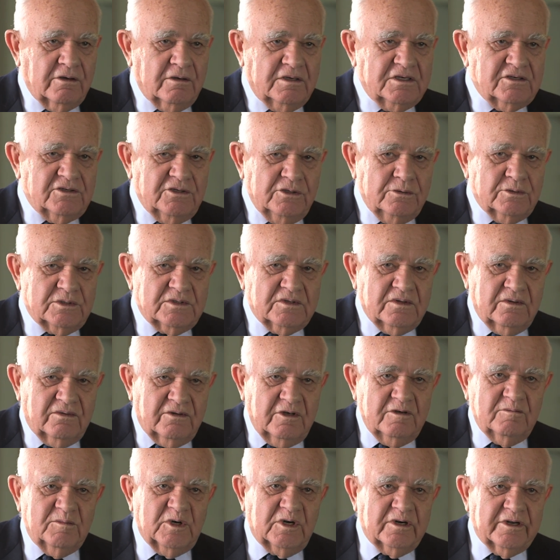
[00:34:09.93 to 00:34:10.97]
you induce
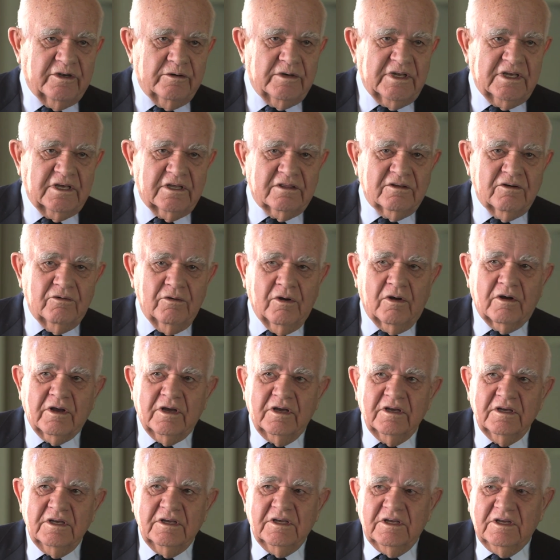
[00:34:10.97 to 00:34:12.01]
thermal loading in the
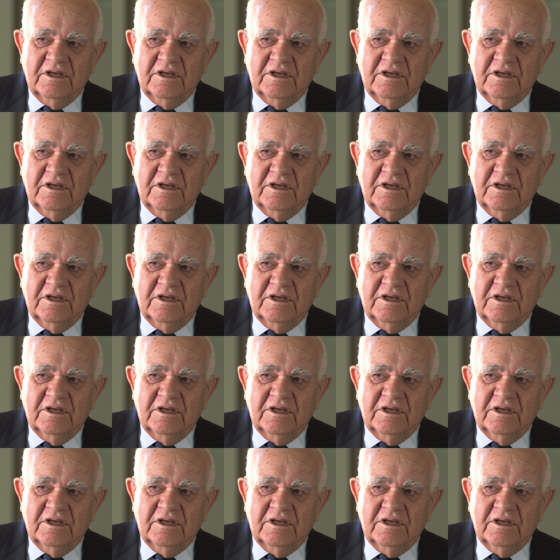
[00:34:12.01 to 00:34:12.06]
rock